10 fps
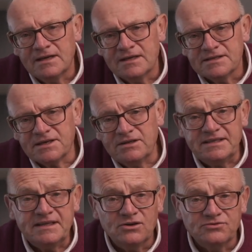So
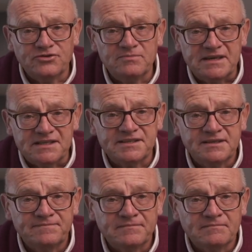leading on from this,
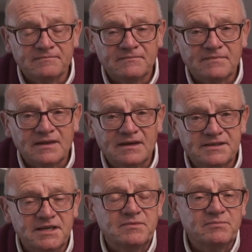
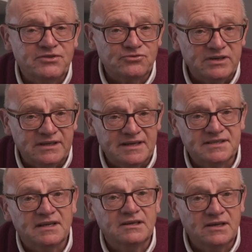tip number three is
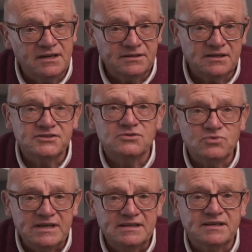learn to
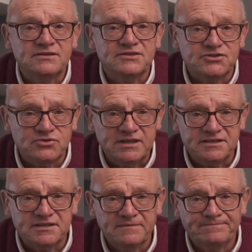read the
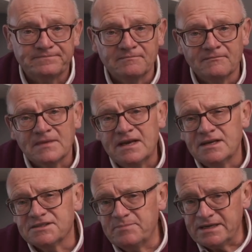streets.
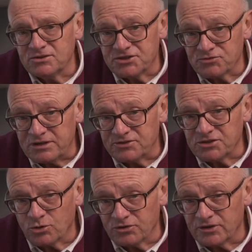To be a good street
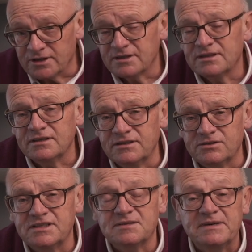photographer, you
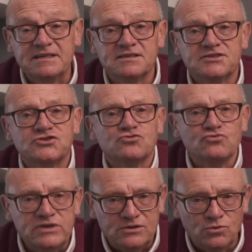need to be
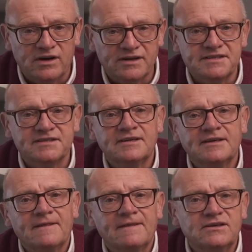streetwise.
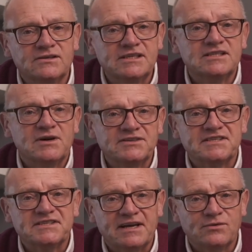You need to
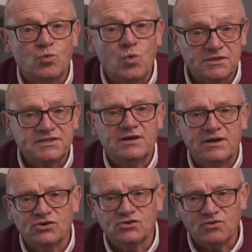understand what's going
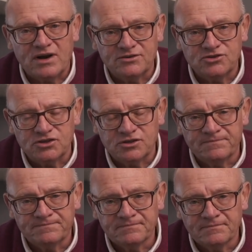on around you
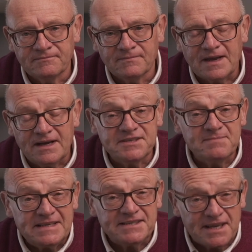and to
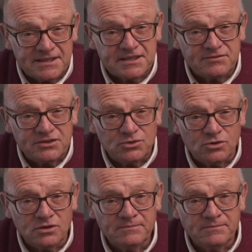make sense of it all.